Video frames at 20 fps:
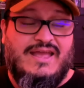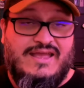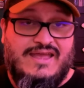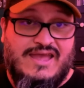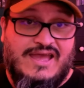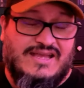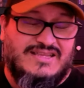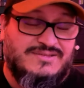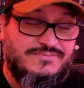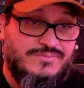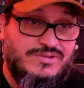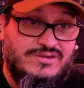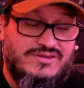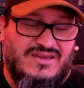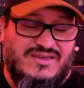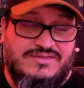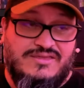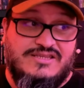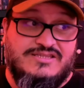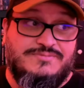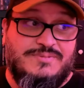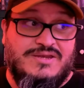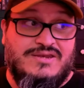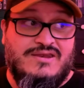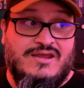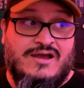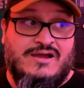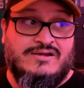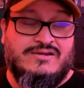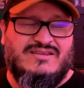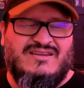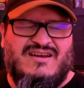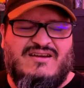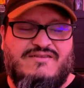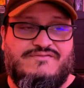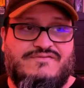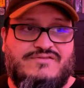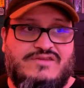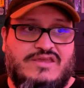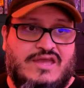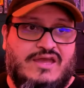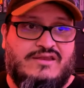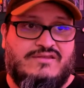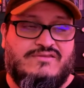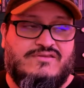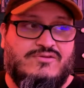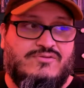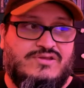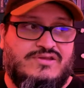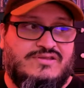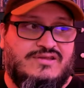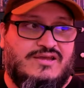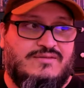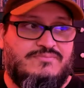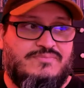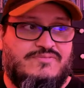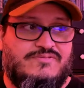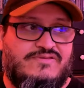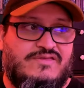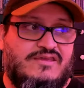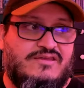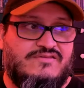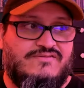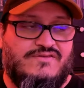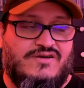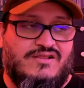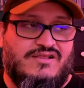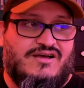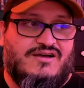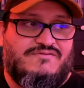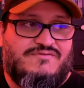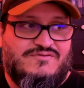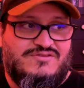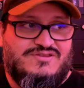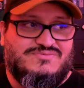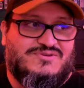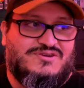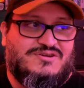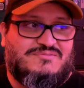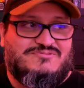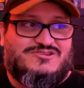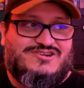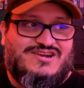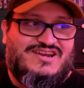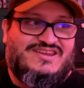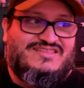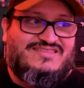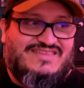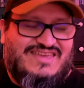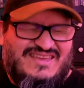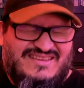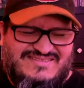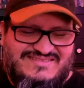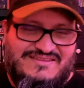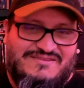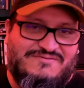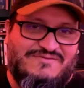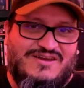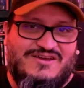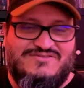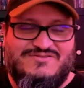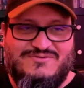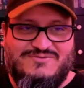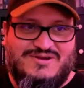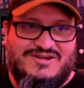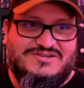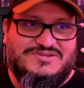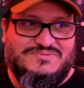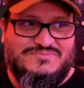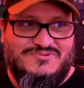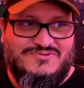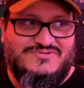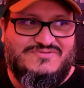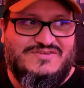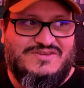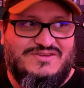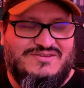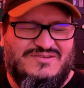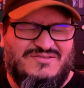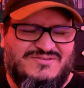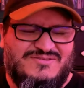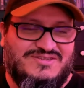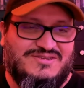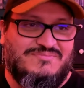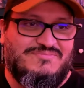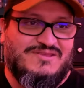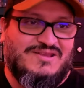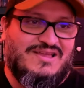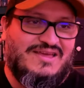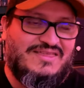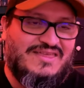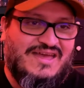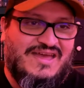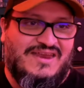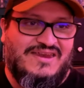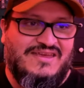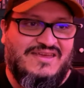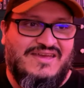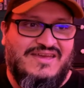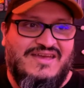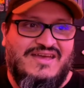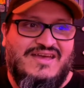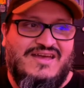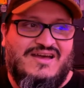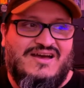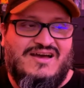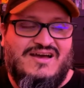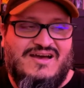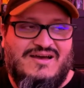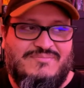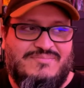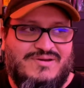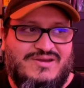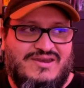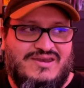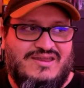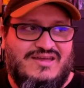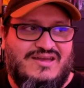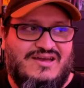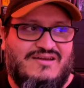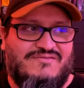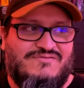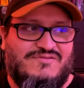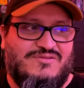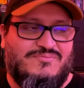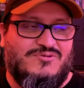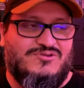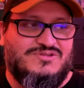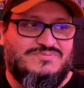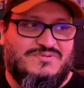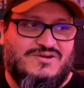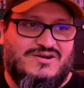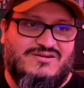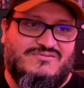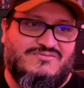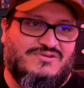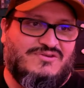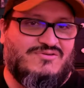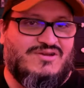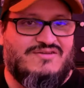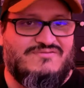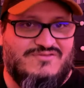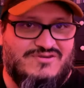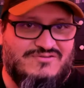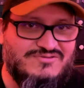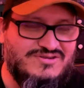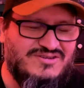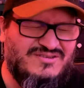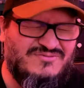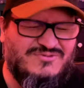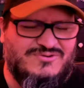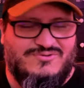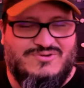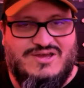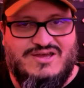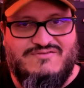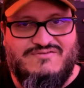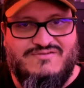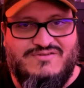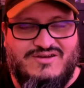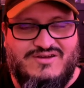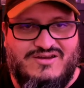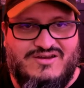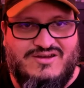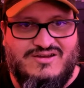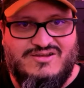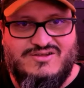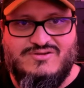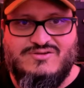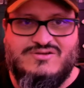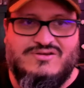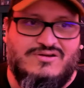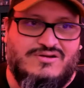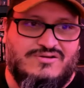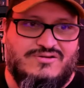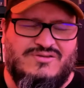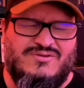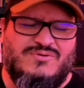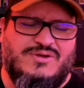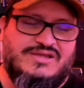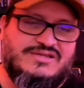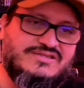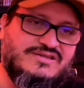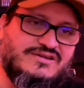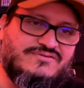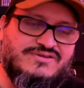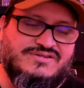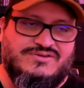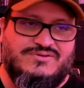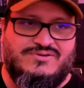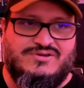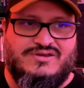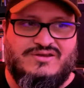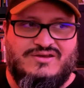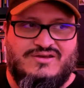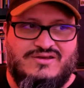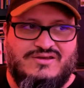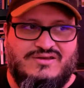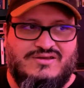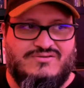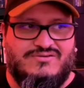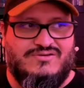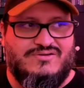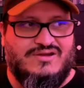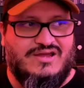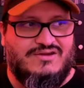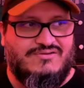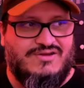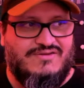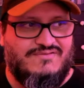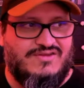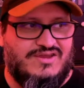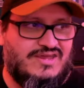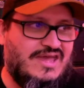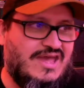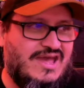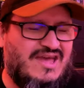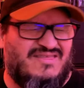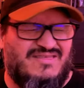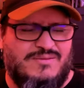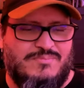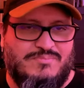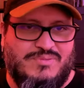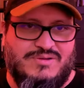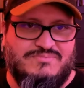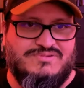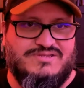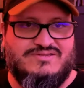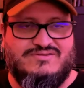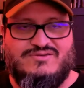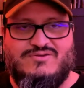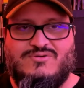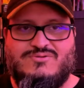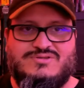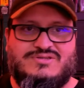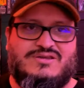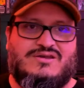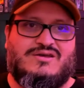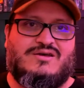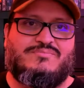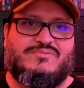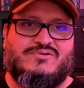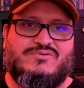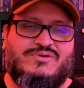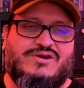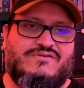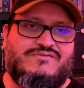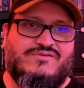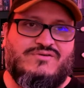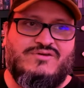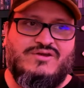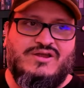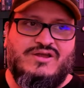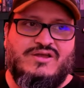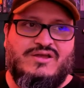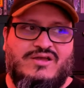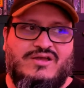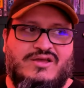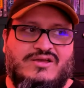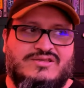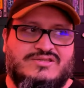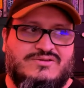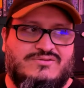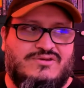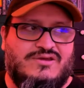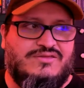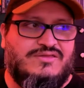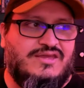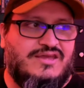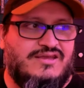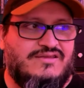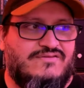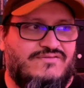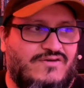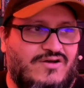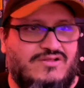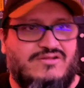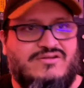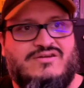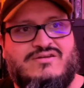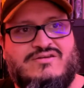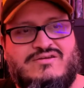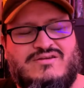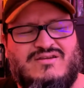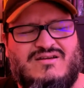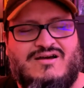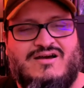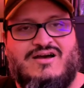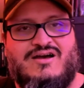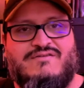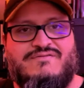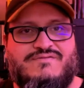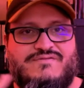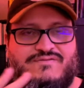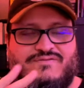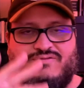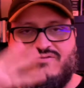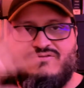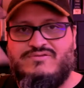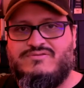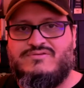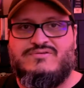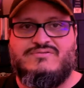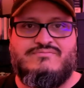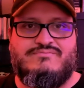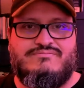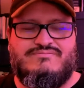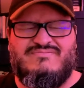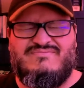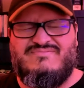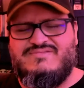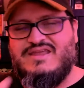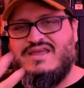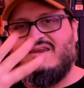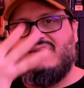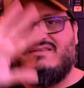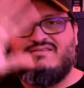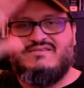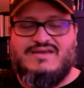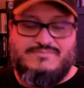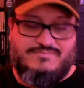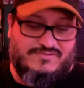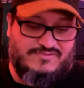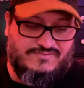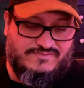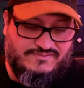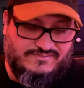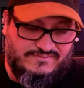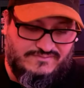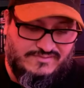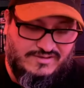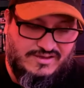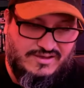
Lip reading: Nothing's been knocked off yet. The only time things fall off is when I'm trying to take stuff out to watch a movie or something like that. But for the most part, we don't have earthquakes in Arizona, or I don't have a cat that goes up or whatever. So nothing has fallen off due to any type of